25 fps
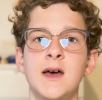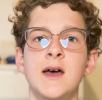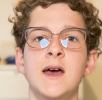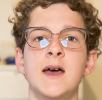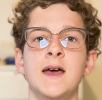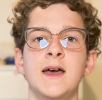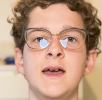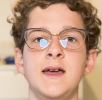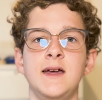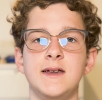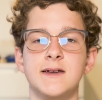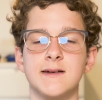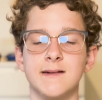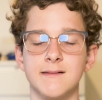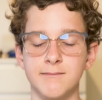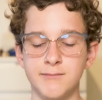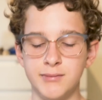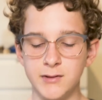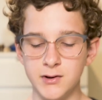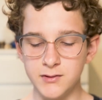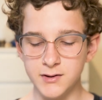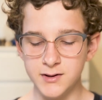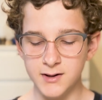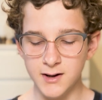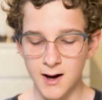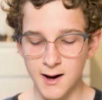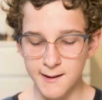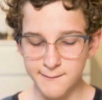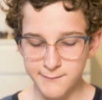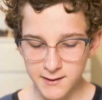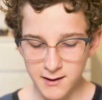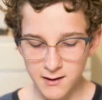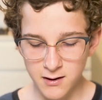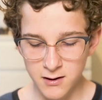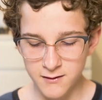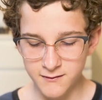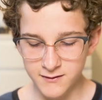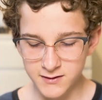He's built up
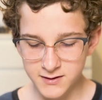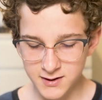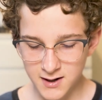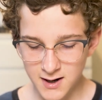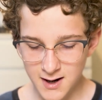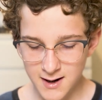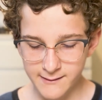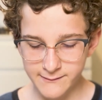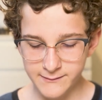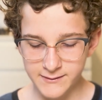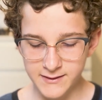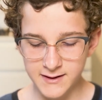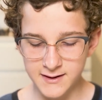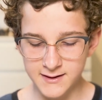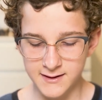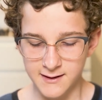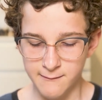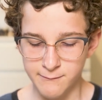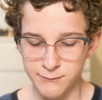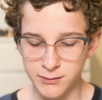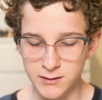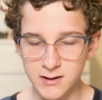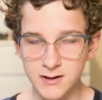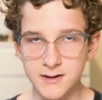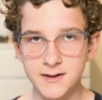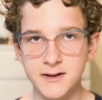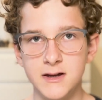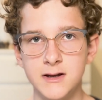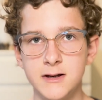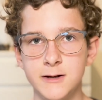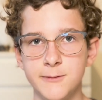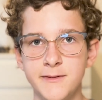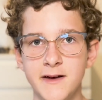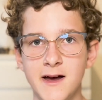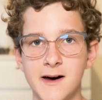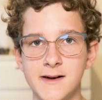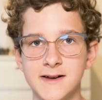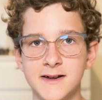over time this ability to
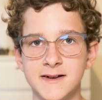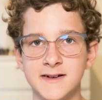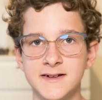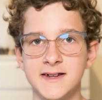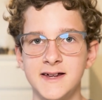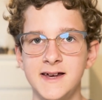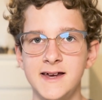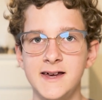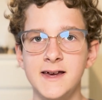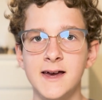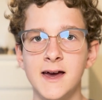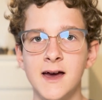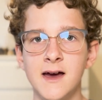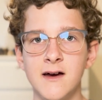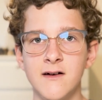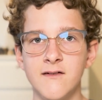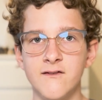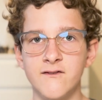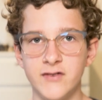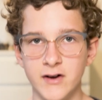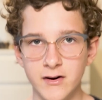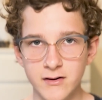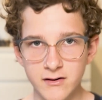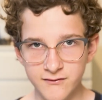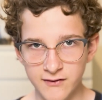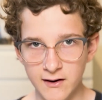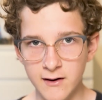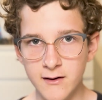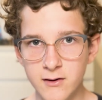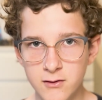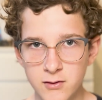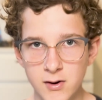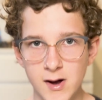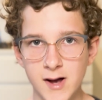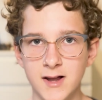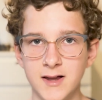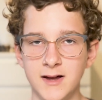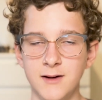be able to see very, very
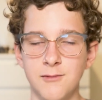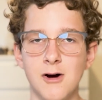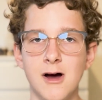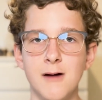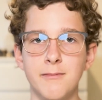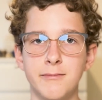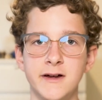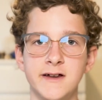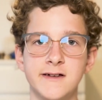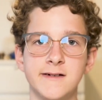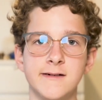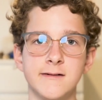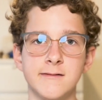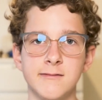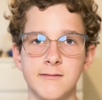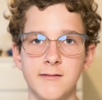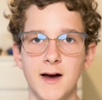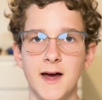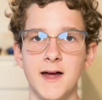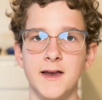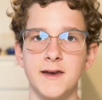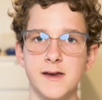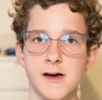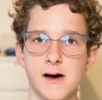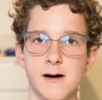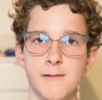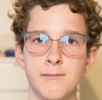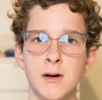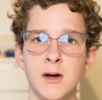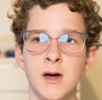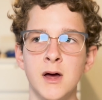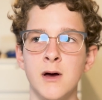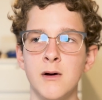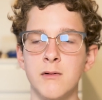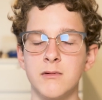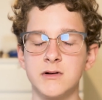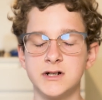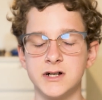quickly where pieces will end up,
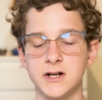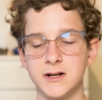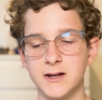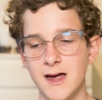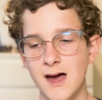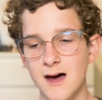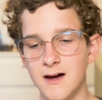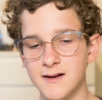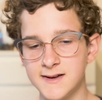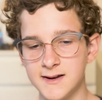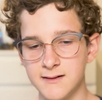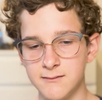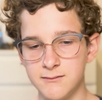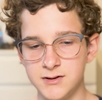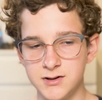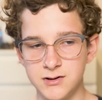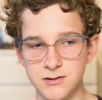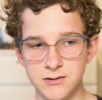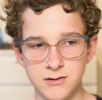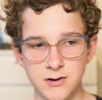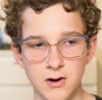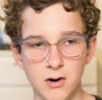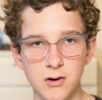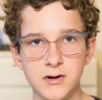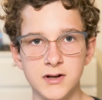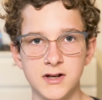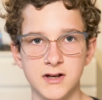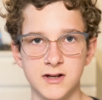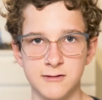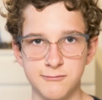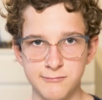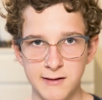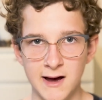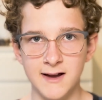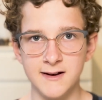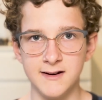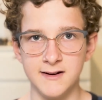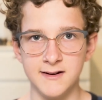which allows him to notice
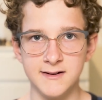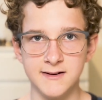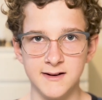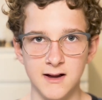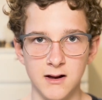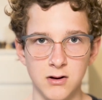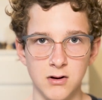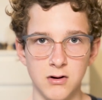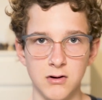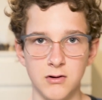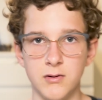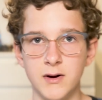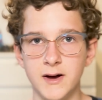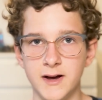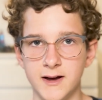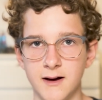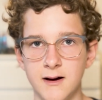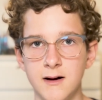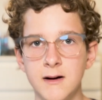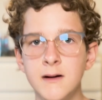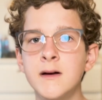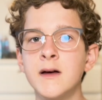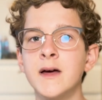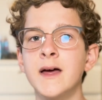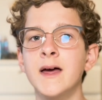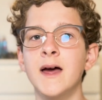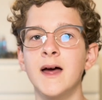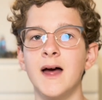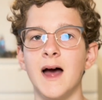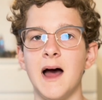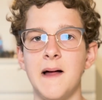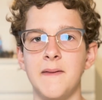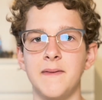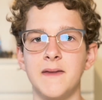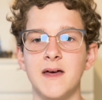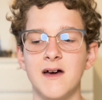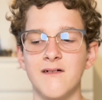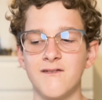patterns a lot quicker,
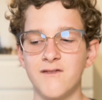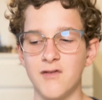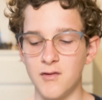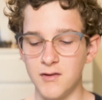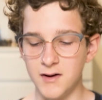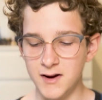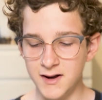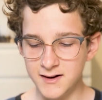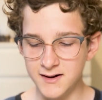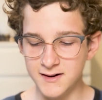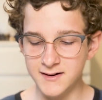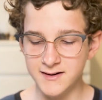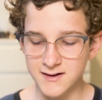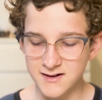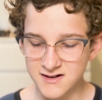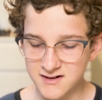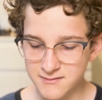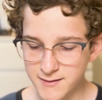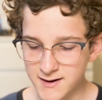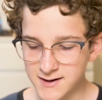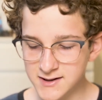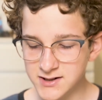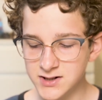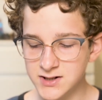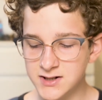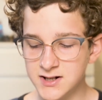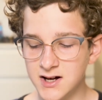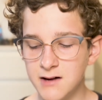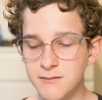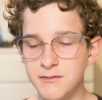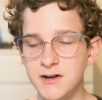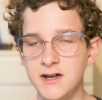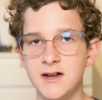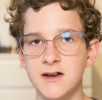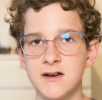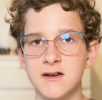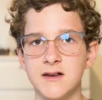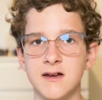and therefore in his inspection time
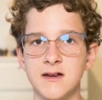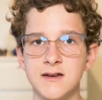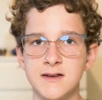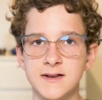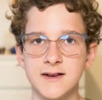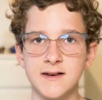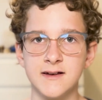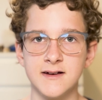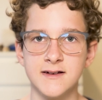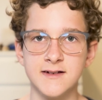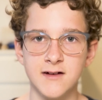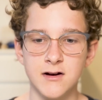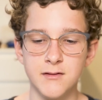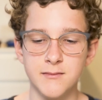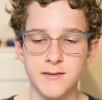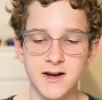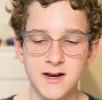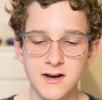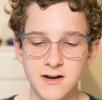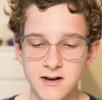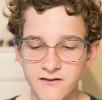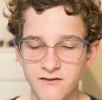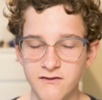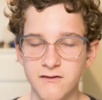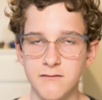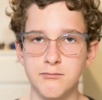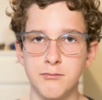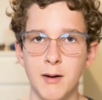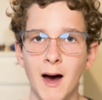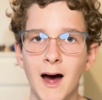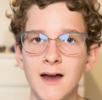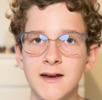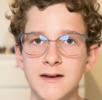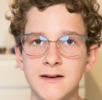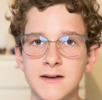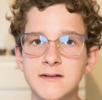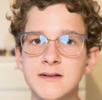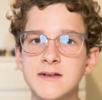he can consider so many different
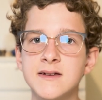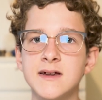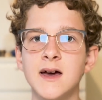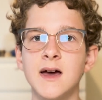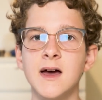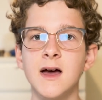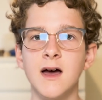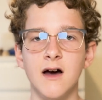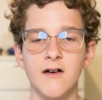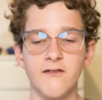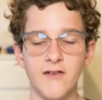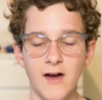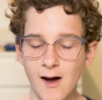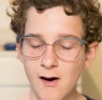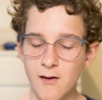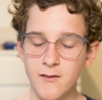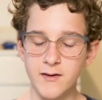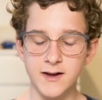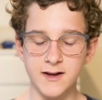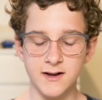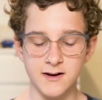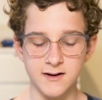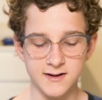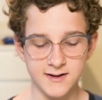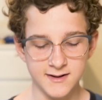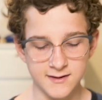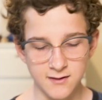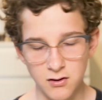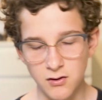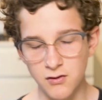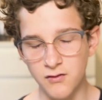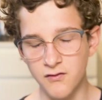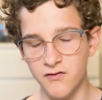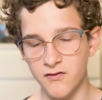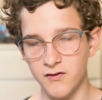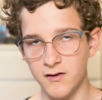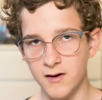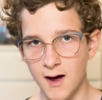patterns of how he can
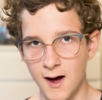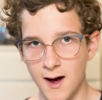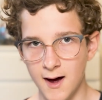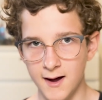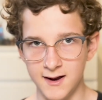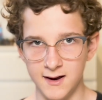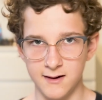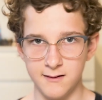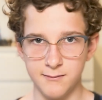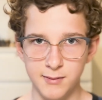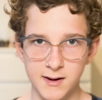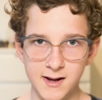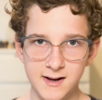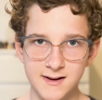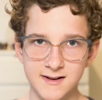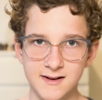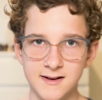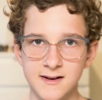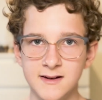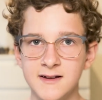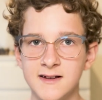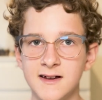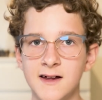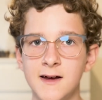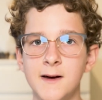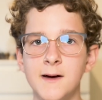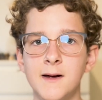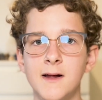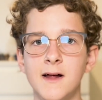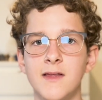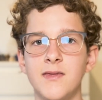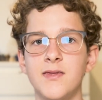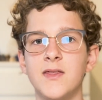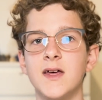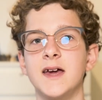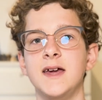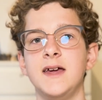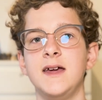solve his pieces
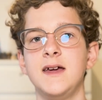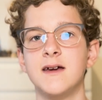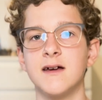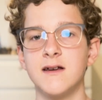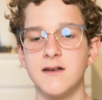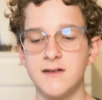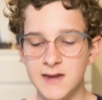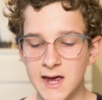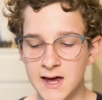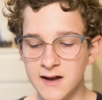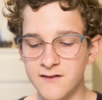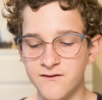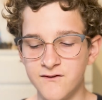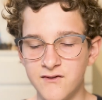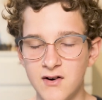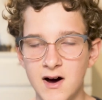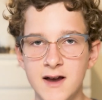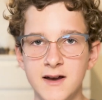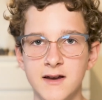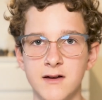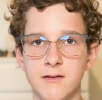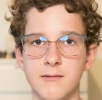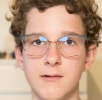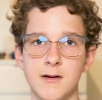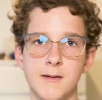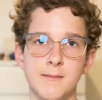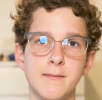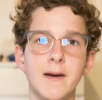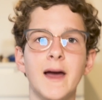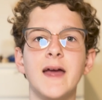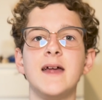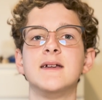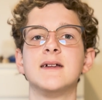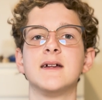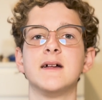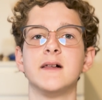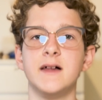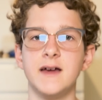that he can then find an
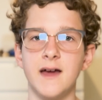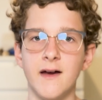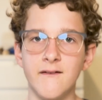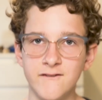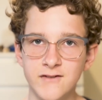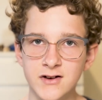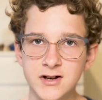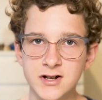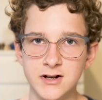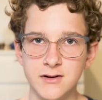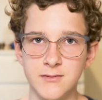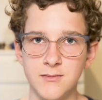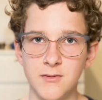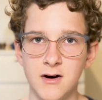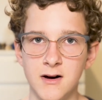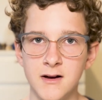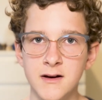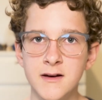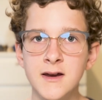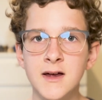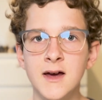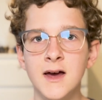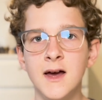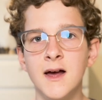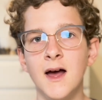amazingly efficient one,